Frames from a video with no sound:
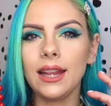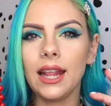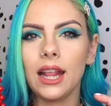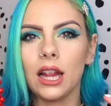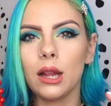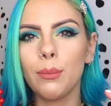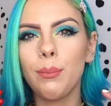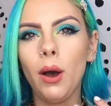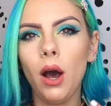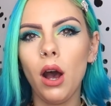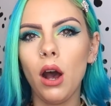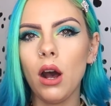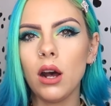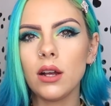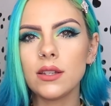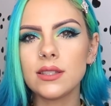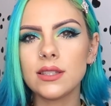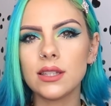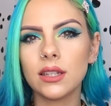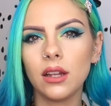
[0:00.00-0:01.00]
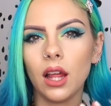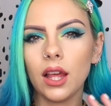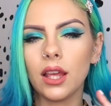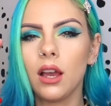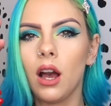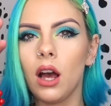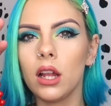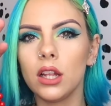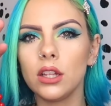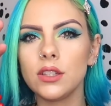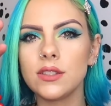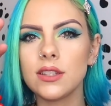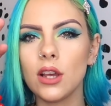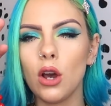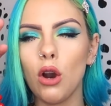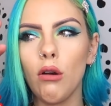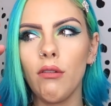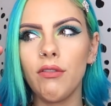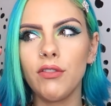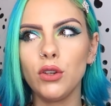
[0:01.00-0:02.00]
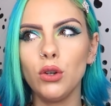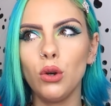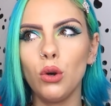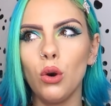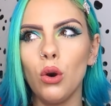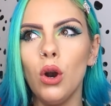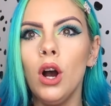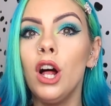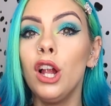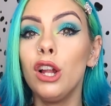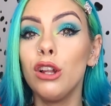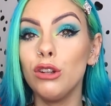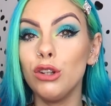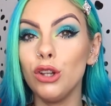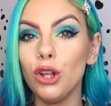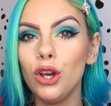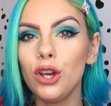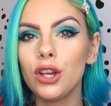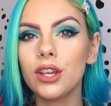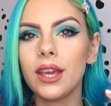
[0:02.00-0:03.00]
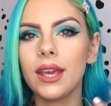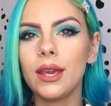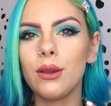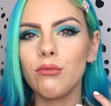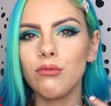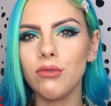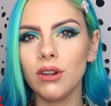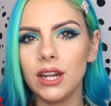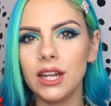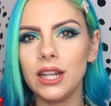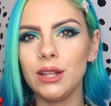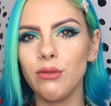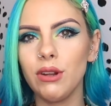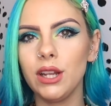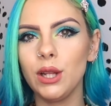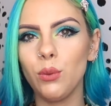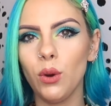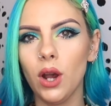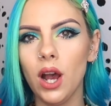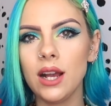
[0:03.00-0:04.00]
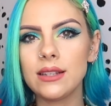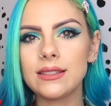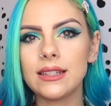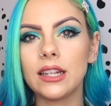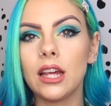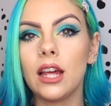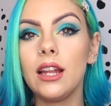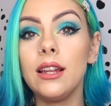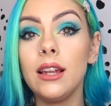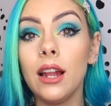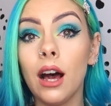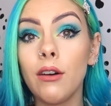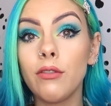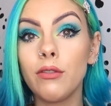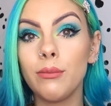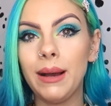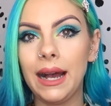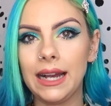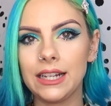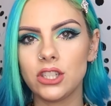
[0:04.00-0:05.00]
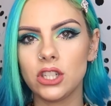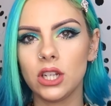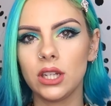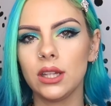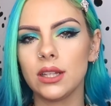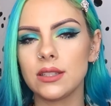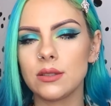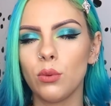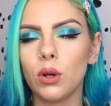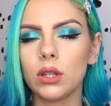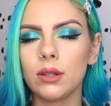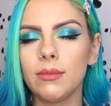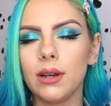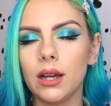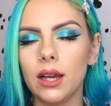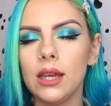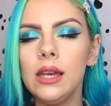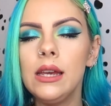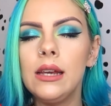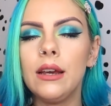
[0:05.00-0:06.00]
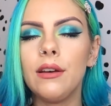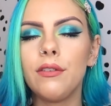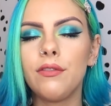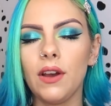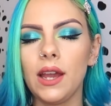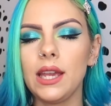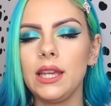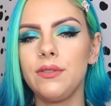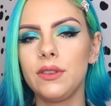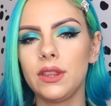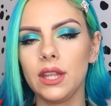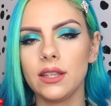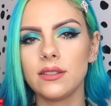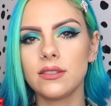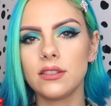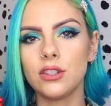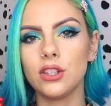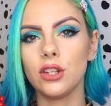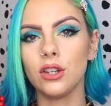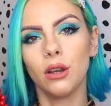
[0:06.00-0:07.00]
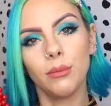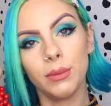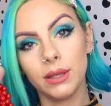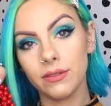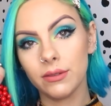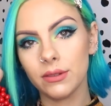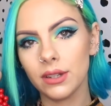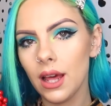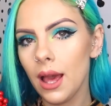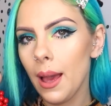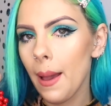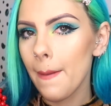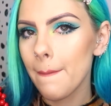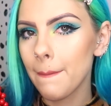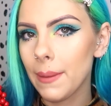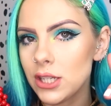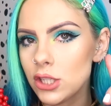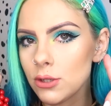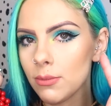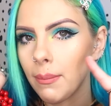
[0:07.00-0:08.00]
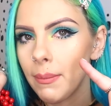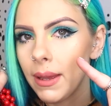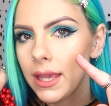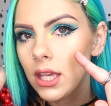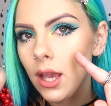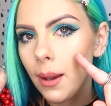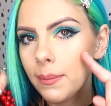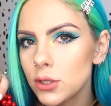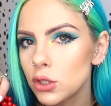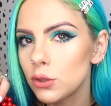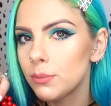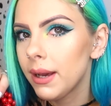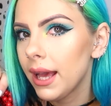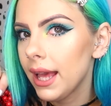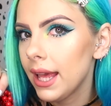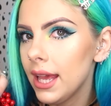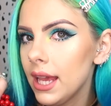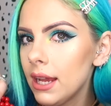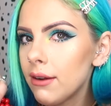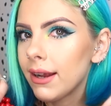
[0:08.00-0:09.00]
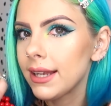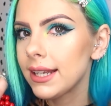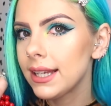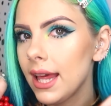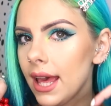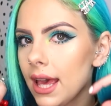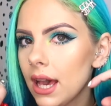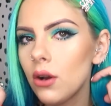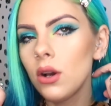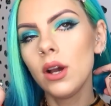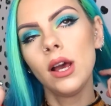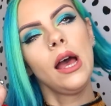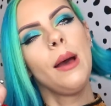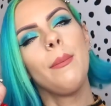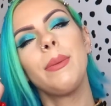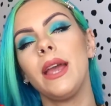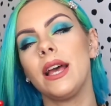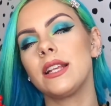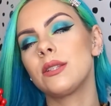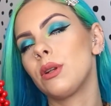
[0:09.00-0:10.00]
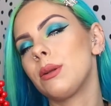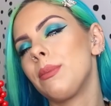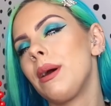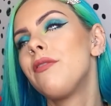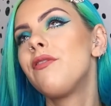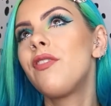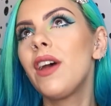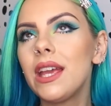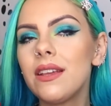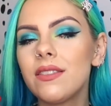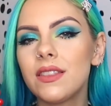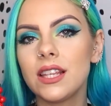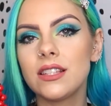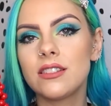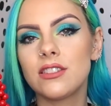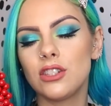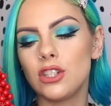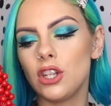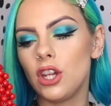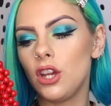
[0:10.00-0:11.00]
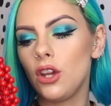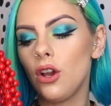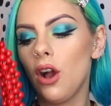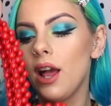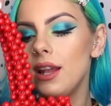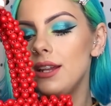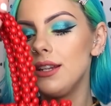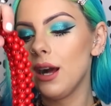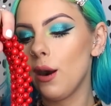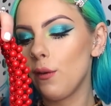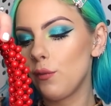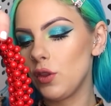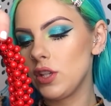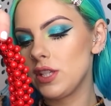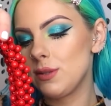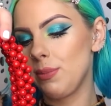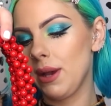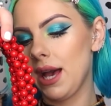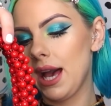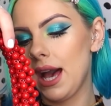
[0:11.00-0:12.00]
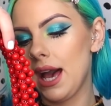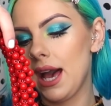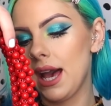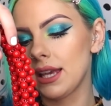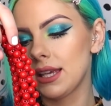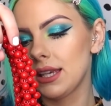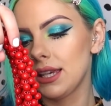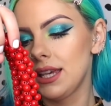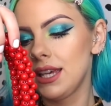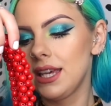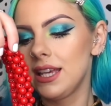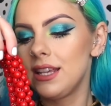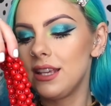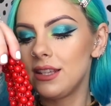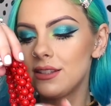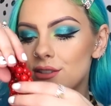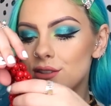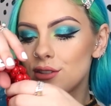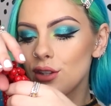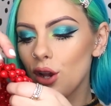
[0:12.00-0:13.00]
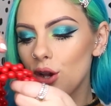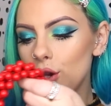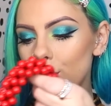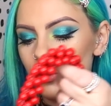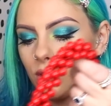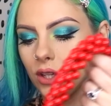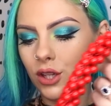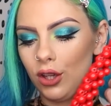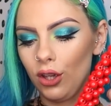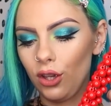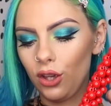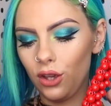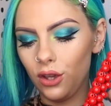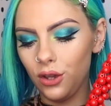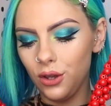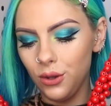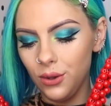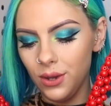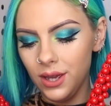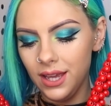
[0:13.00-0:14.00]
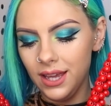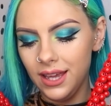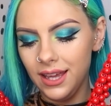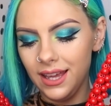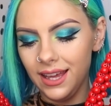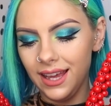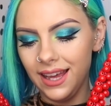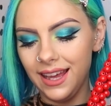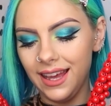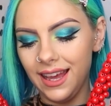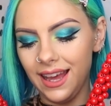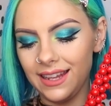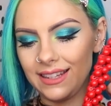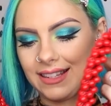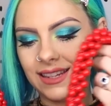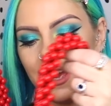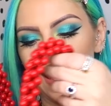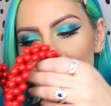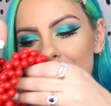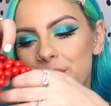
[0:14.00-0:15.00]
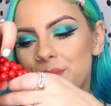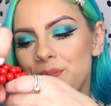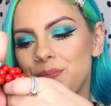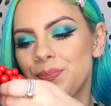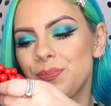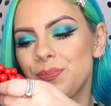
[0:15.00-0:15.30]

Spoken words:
little parts and like colours of your look, it really, really works. And I love matching. That's one of my fave things to do. I'm even matching my makeup to my hair right now. But yeah, it's one of my favorite things to do. I love this bag. It's so cute. And yeah,